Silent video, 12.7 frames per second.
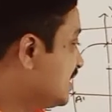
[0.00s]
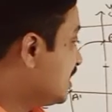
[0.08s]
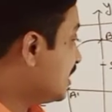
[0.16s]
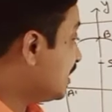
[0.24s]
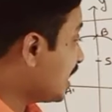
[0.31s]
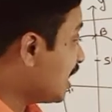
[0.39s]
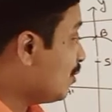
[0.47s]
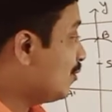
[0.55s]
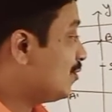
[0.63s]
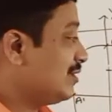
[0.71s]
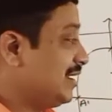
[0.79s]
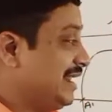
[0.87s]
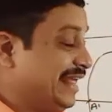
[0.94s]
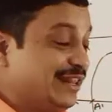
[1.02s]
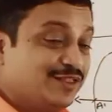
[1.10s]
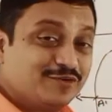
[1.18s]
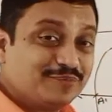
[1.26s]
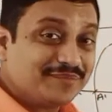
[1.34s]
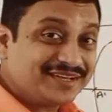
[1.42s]
Now length
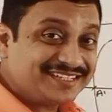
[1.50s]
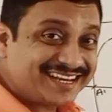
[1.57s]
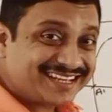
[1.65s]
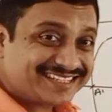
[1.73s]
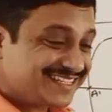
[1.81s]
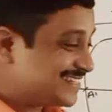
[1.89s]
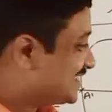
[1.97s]
of major axis